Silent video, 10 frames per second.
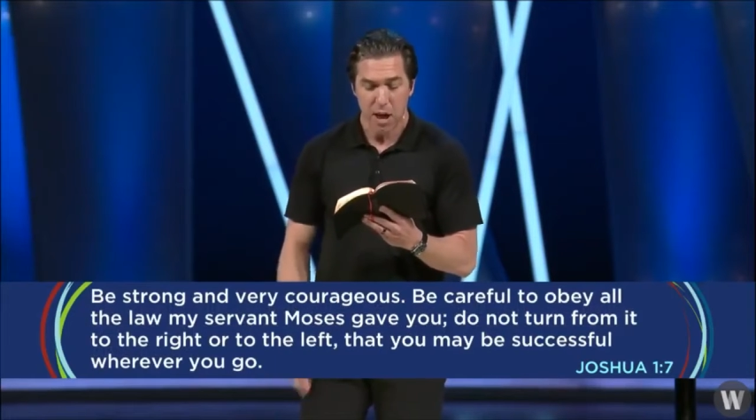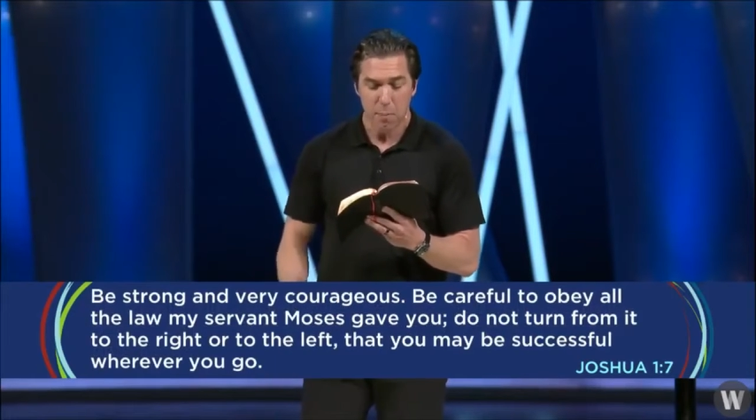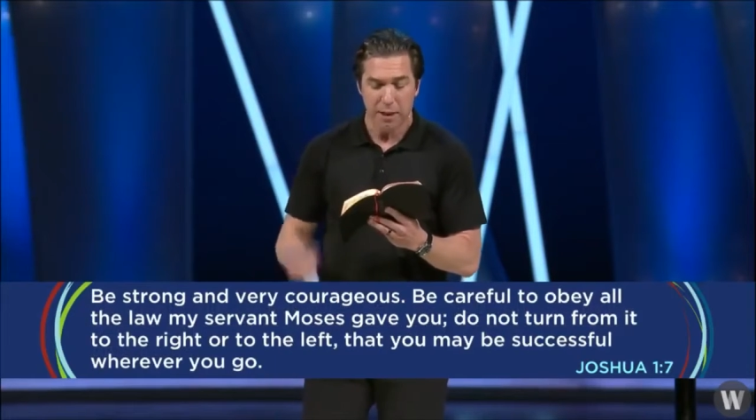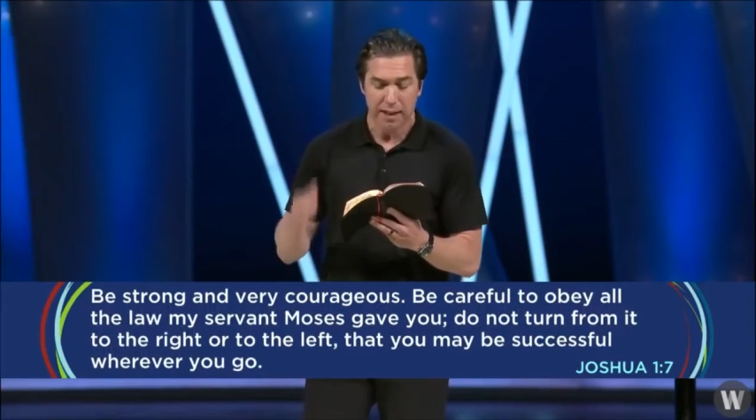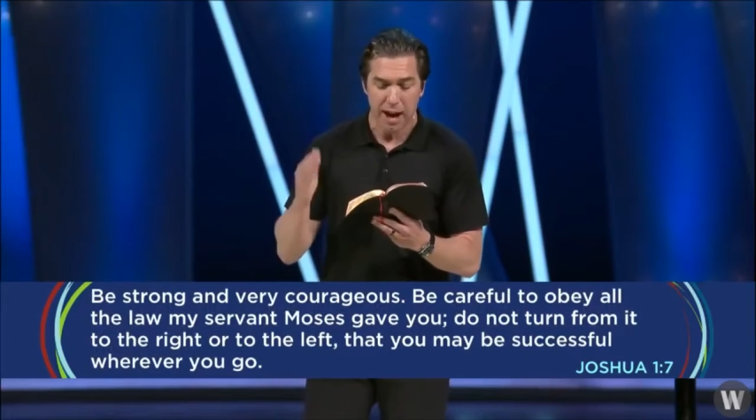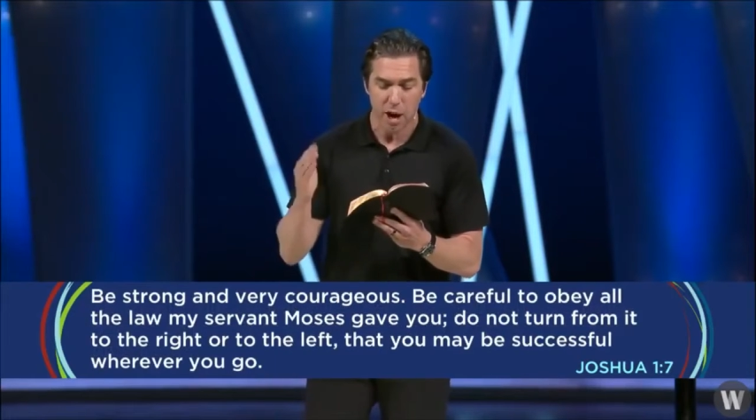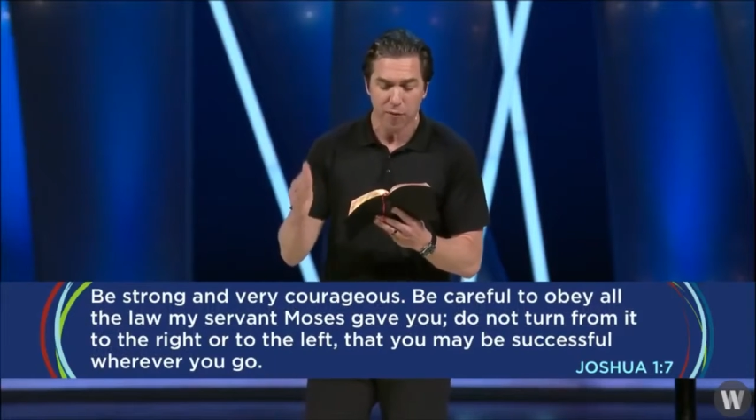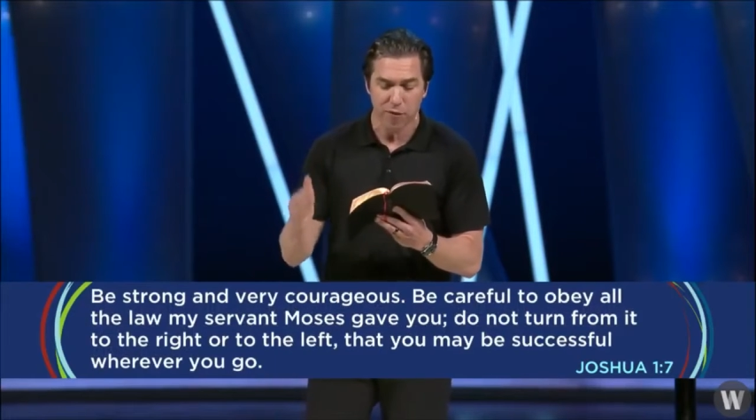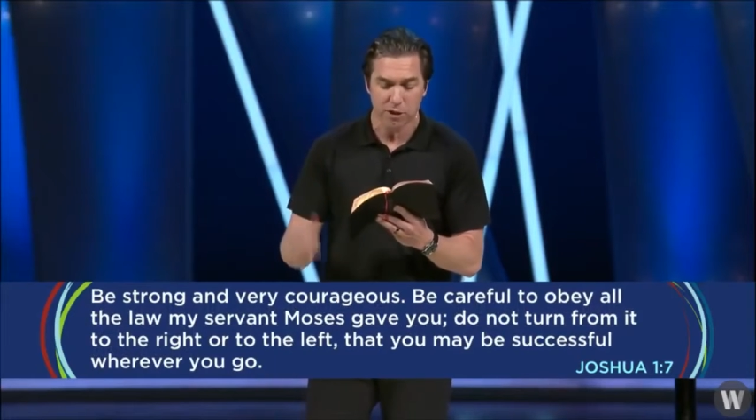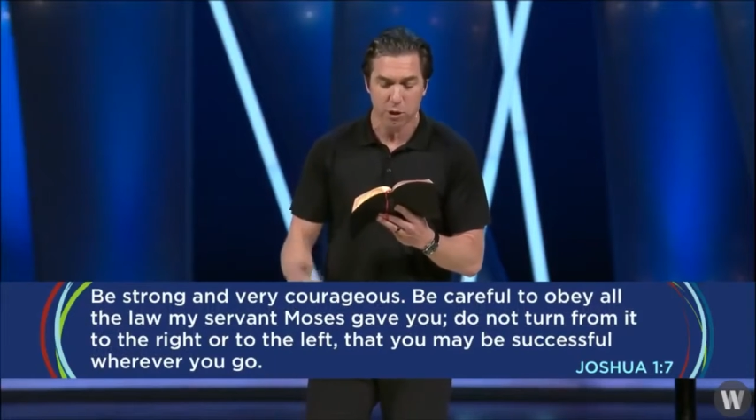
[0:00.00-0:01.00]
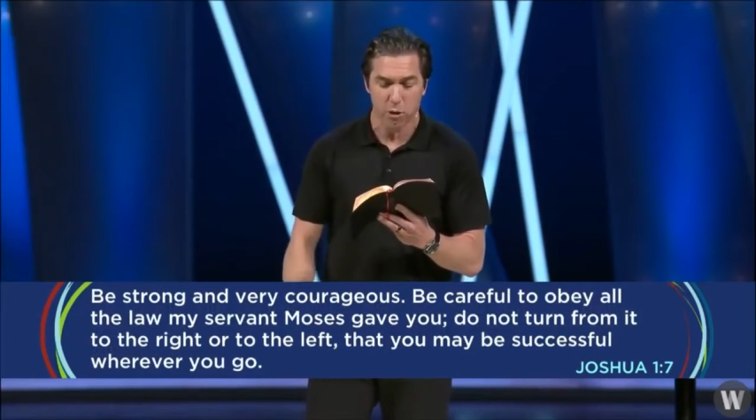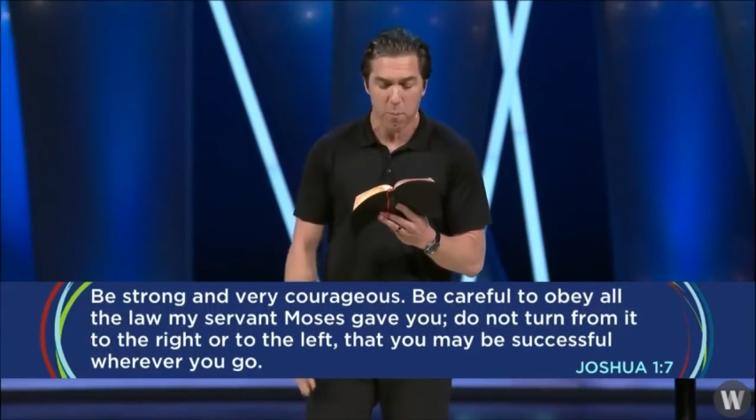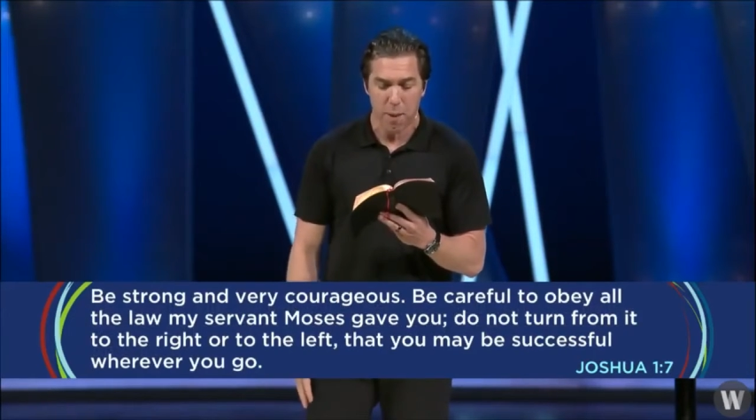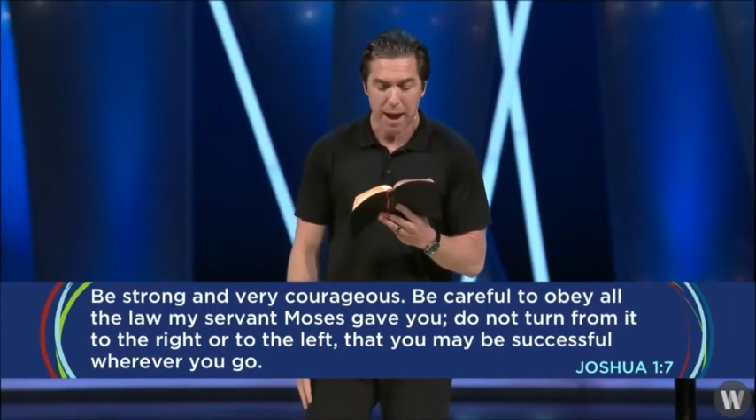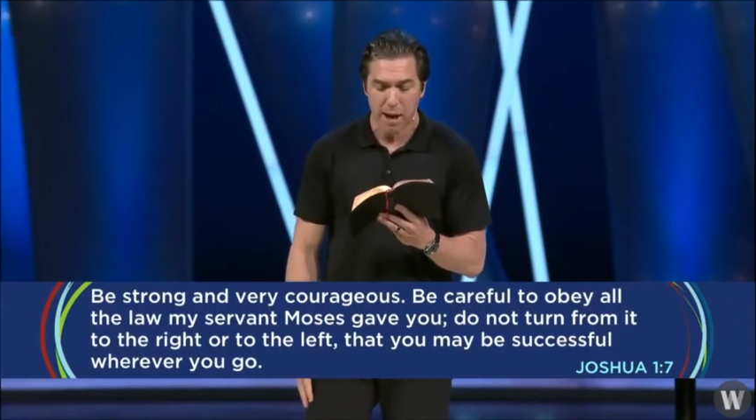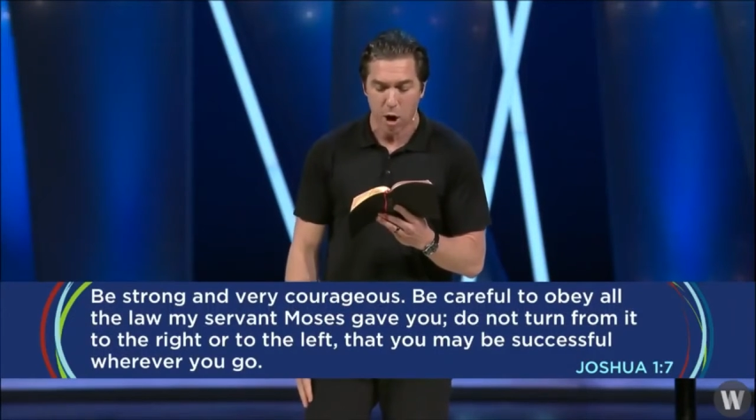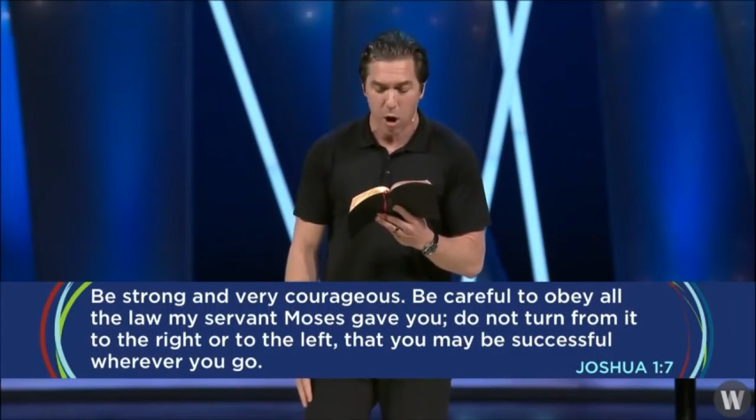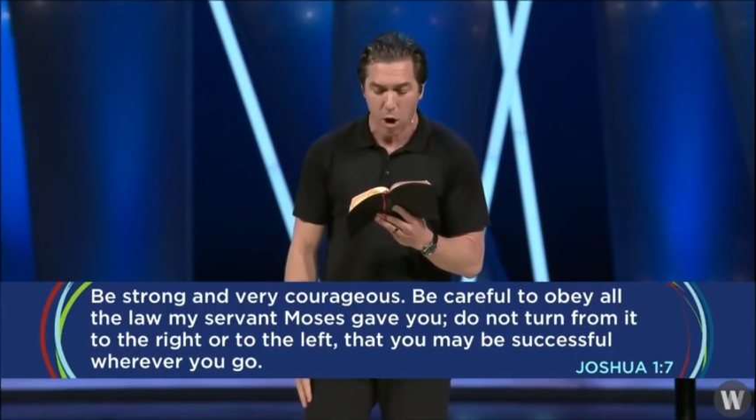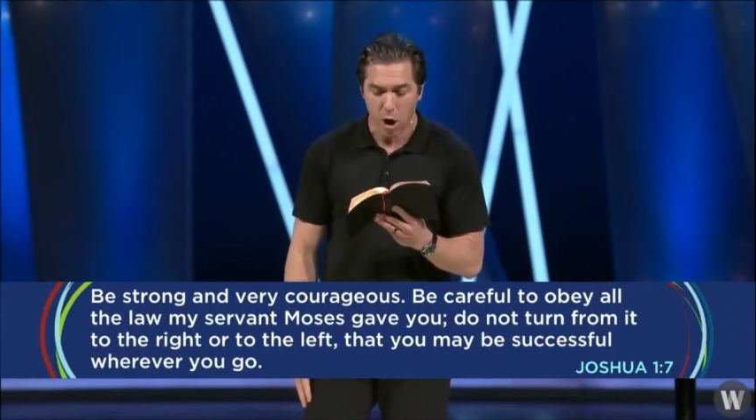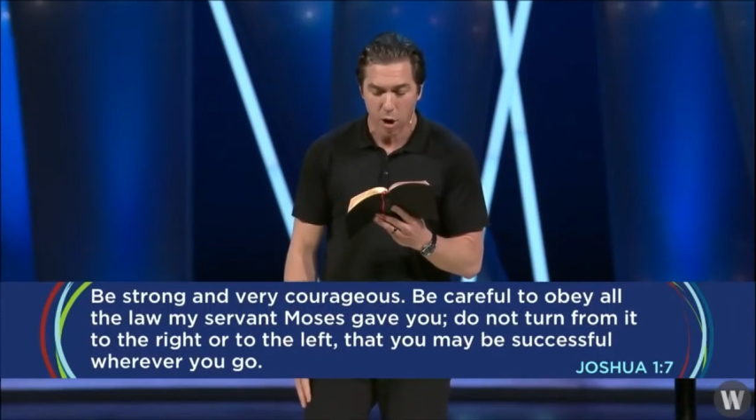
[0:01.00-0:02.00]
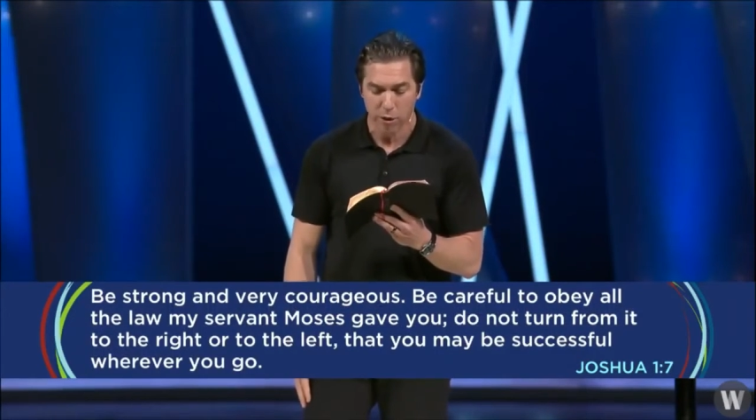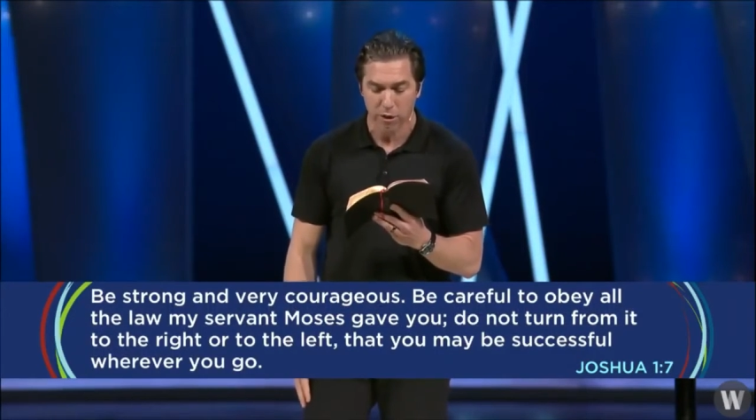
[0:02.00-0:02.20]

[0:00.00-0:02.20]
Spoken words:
Be careful to obey all the